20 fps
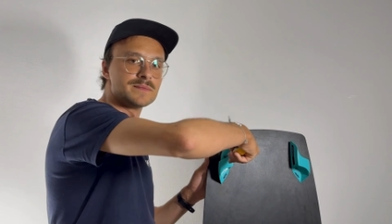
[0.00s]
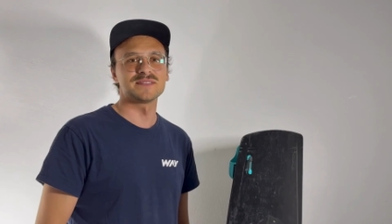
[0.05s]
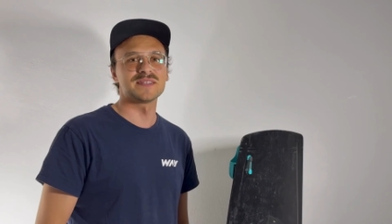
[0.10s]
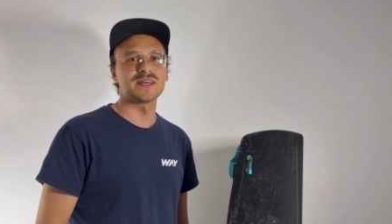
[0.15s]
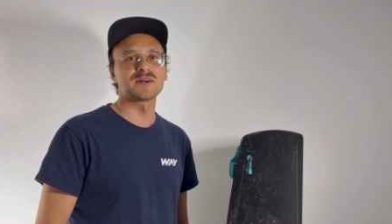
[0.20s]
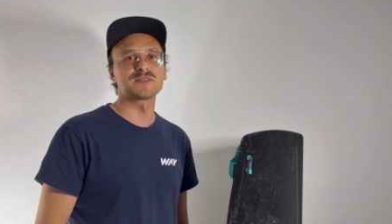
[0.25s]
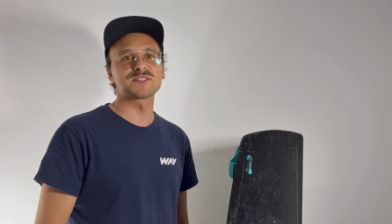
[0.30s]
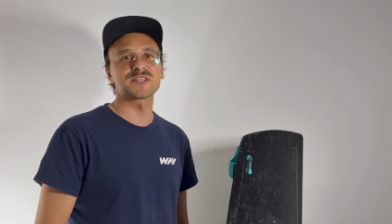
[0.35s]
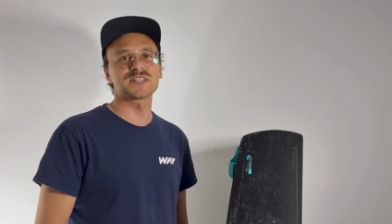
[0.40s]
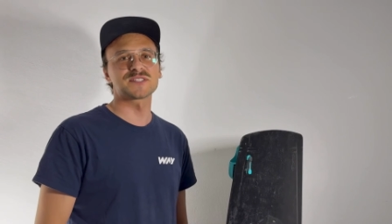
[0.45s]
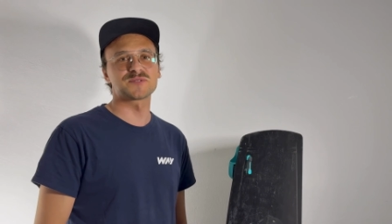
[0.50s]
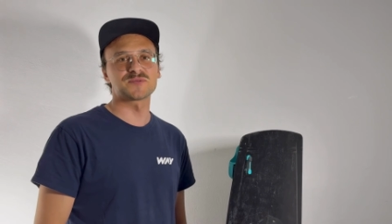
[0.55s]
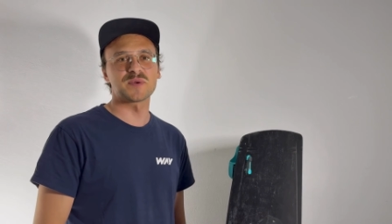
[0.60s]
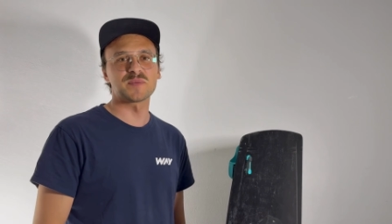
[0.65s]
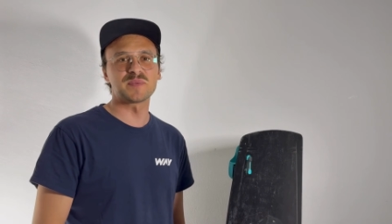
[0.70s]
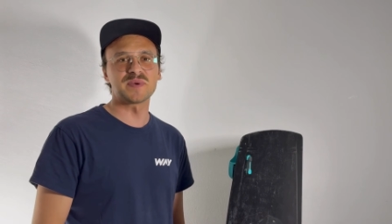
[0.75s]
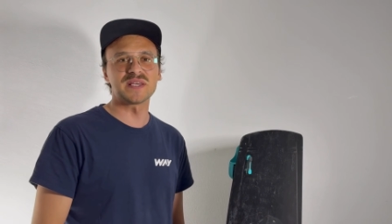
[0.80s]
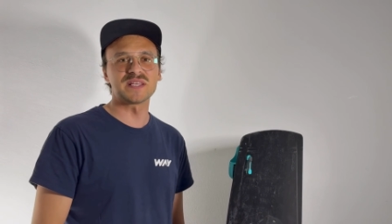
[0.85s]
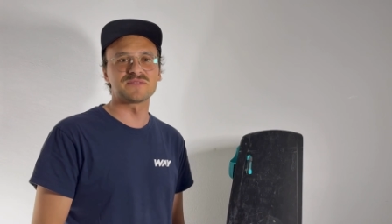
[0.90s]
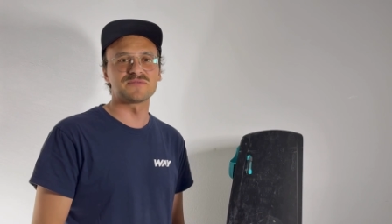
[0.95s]
Now just
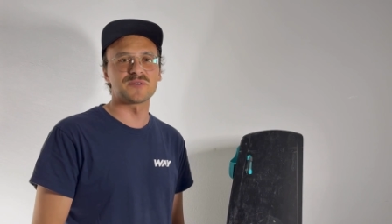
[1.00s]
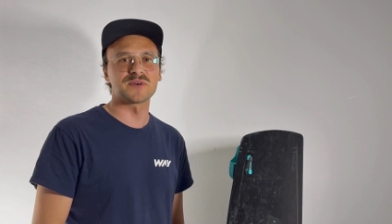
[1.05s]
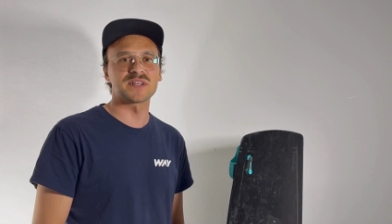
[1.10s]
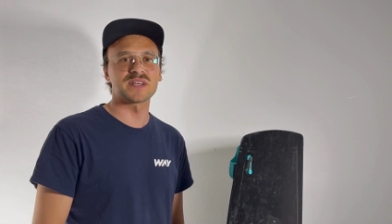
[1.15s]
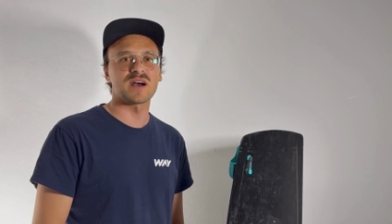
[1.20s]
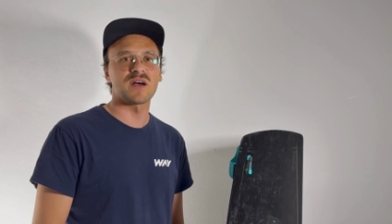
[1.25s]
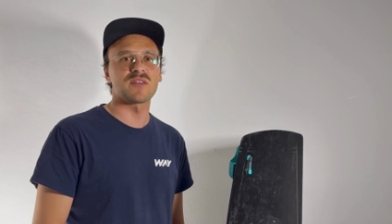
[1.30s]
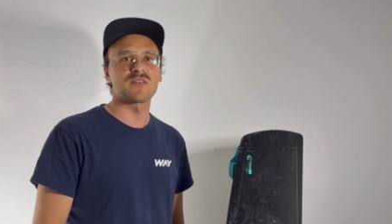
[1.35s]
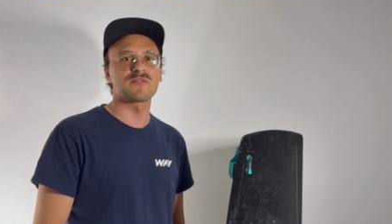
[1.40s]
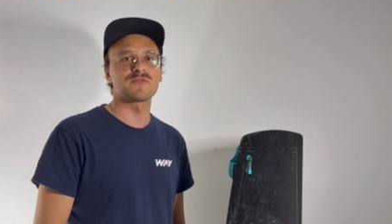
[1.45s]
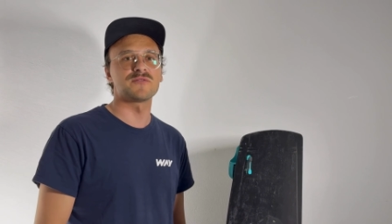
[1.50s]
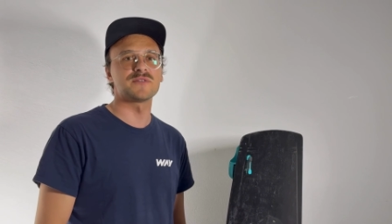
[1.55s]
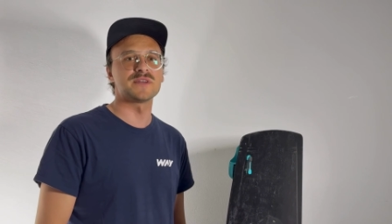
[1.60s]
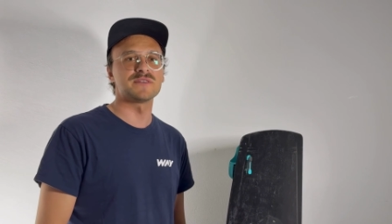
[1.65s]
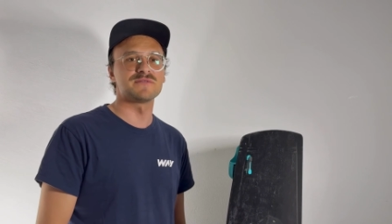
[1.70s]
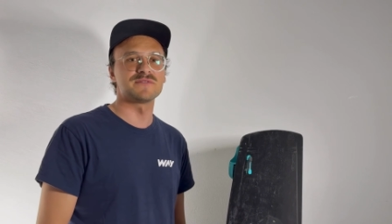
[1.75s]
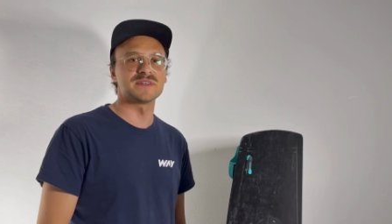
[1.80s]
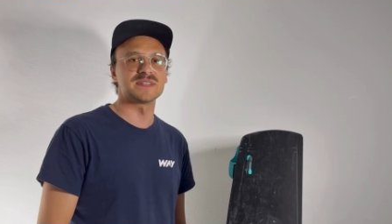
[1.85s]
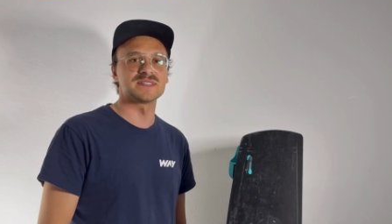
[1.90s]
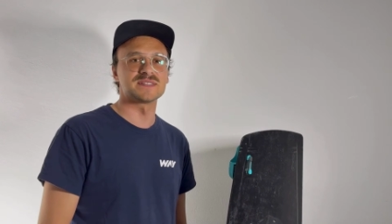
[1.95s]
repeat for the other
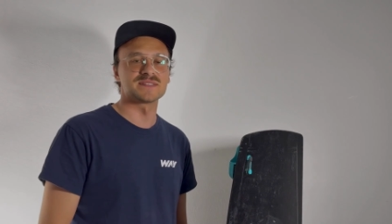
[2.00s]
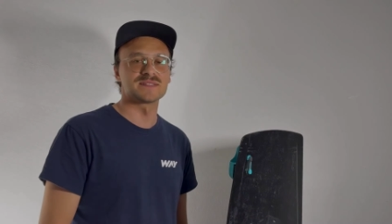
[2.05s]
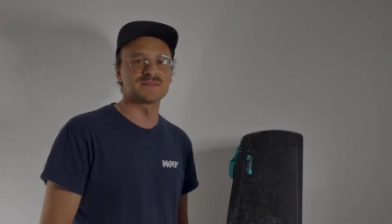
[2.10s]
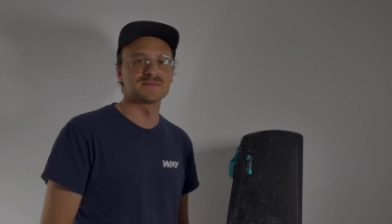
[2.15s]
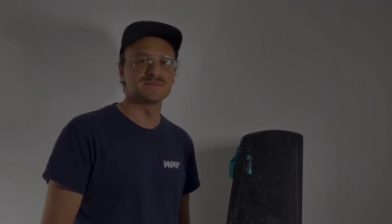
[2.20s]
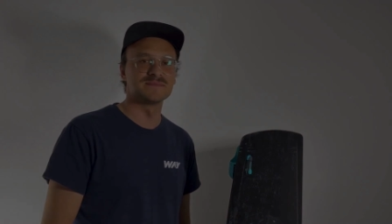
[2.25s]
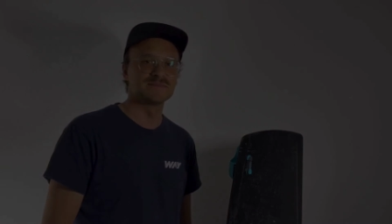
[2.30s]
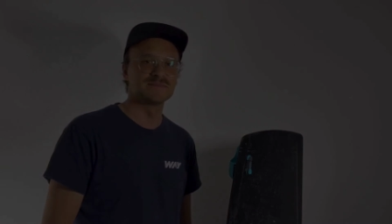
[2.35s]
3 fins.